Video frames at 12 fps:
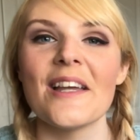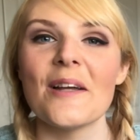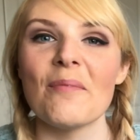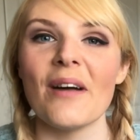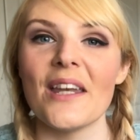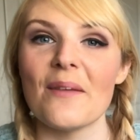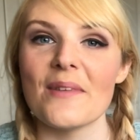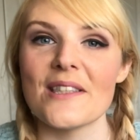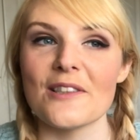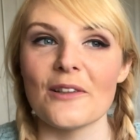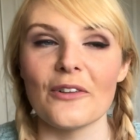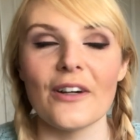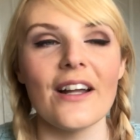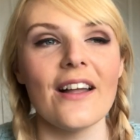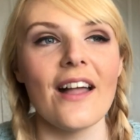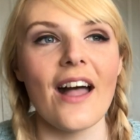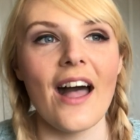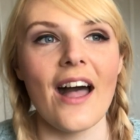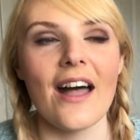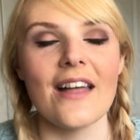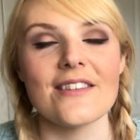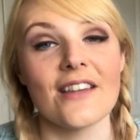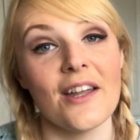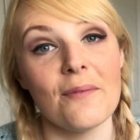My name is Laura
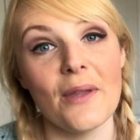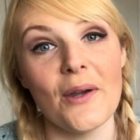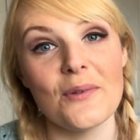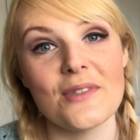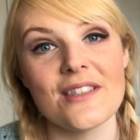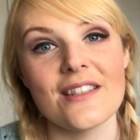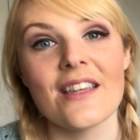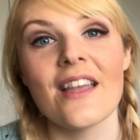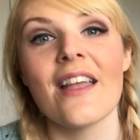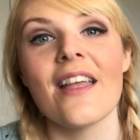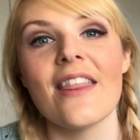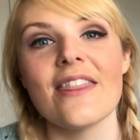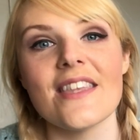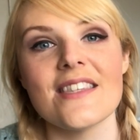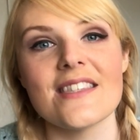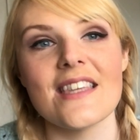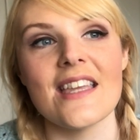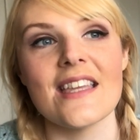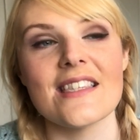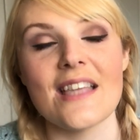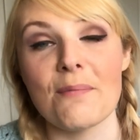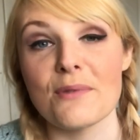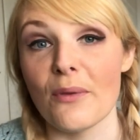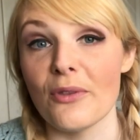and I am the host. This is
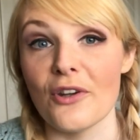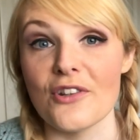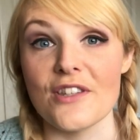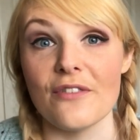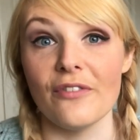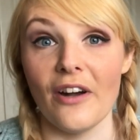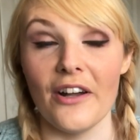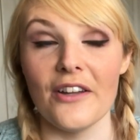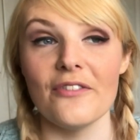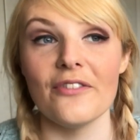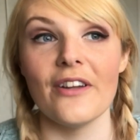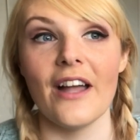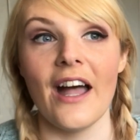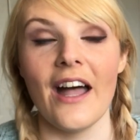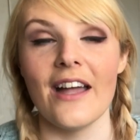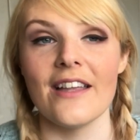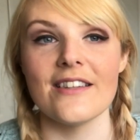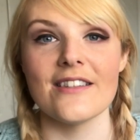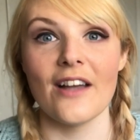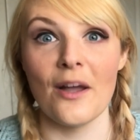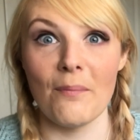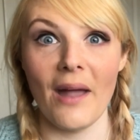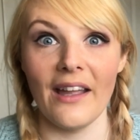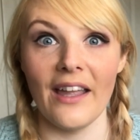episode 35 and I'm
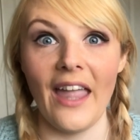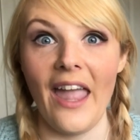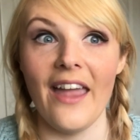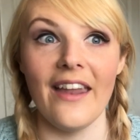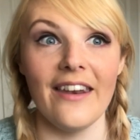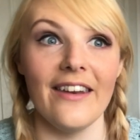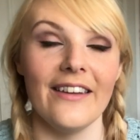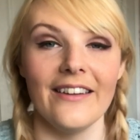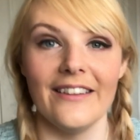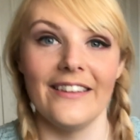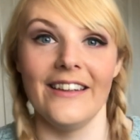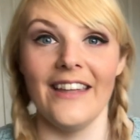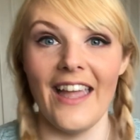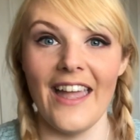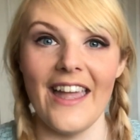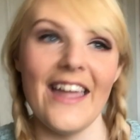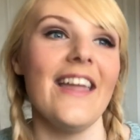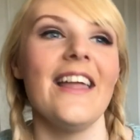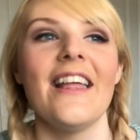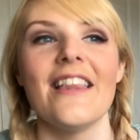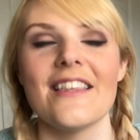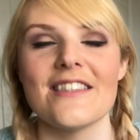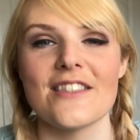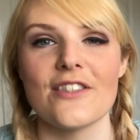back again. Yay!
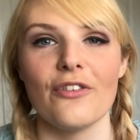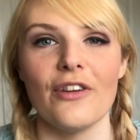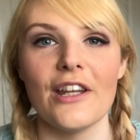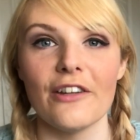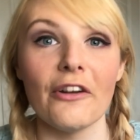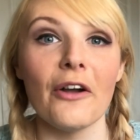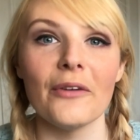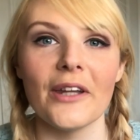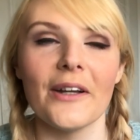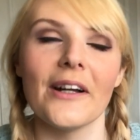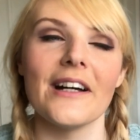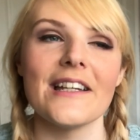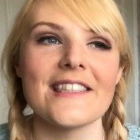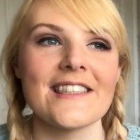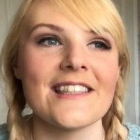This is 3 in a row now, guys.